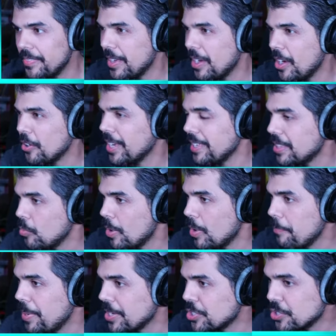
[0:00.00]
The, okay, the
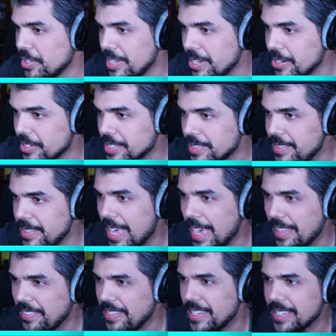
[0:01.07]
one pictured here is
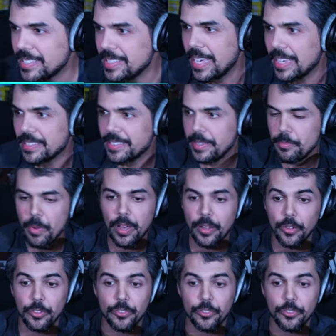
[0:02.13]
not the exact same model.